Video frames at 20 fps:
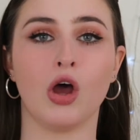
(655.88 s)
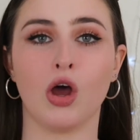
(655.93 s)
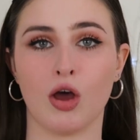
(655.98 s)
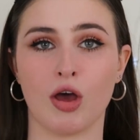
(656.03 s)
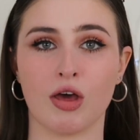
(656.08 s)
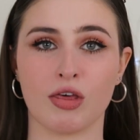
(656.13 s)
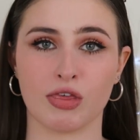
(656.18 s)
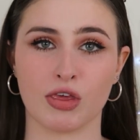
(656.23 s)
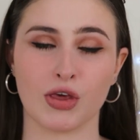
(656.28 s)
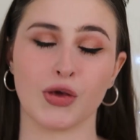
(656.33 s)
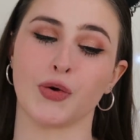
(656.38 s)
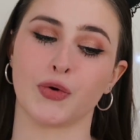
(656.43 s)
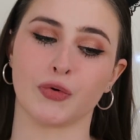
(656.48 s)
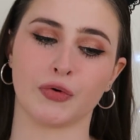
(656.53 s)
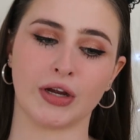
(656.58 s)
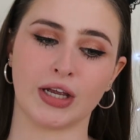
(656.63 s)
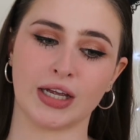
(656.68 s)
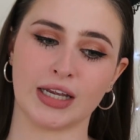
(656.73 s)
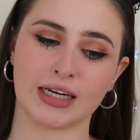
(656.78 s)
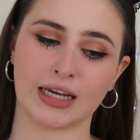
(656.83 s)
earthy
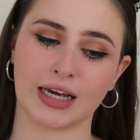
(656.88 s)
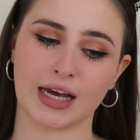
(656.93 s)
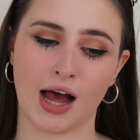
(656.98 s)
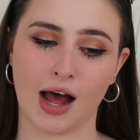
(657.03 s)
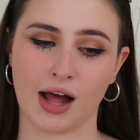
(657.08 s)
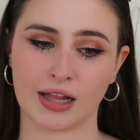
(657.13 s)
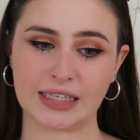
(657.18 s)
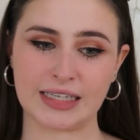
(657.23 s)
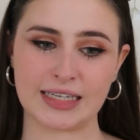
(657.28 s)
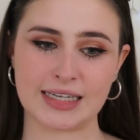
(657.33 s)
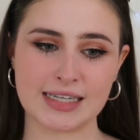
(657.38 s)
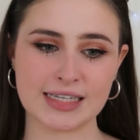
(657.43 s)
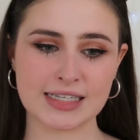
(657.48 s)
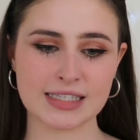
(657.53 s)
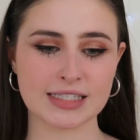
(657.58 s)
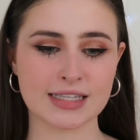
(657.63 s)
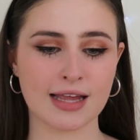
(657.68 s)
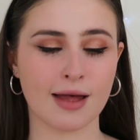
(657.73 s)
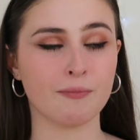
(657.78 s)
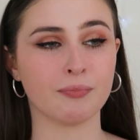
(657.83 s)
green
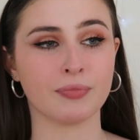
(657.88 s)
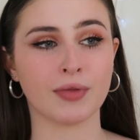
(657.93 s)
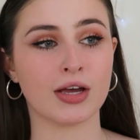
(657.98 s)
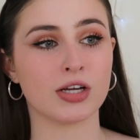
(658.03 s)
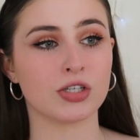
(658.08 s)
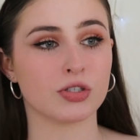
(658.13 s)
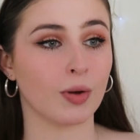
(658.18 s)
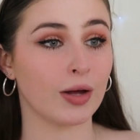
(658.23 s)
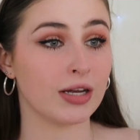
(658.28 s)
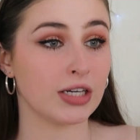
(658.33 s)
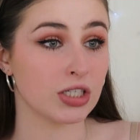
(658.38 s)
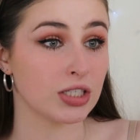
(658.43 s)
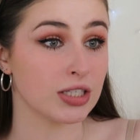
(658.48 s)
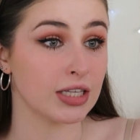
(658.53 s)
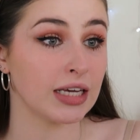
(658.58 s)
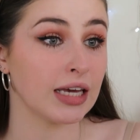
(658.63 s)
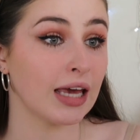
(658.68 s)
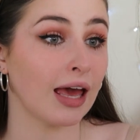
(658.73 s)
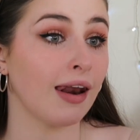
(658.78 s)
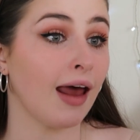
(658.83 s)
colors, so I just
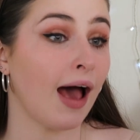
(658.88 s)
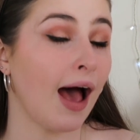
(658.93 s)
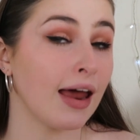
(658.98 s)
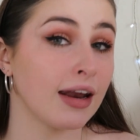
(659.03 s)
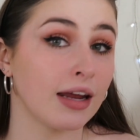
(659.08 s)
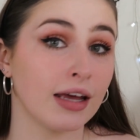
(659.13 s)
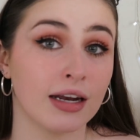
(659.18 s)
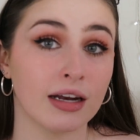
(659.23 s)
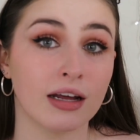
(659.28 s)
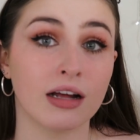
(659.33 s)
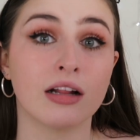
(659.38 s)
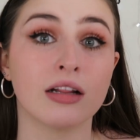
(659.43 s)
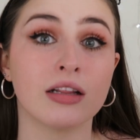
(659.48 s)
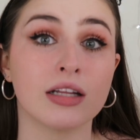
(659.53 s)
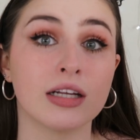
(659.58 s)
think it added a